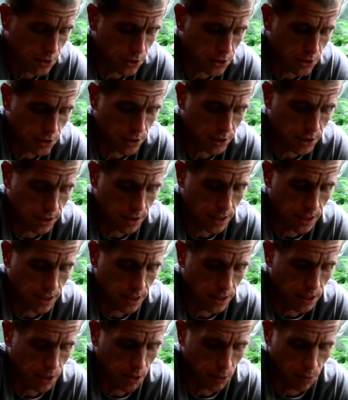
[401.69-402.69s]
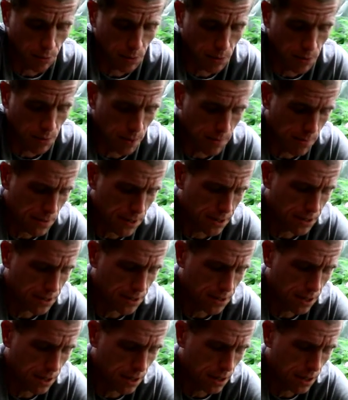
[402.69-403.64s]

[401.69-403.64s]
this is a three-way mix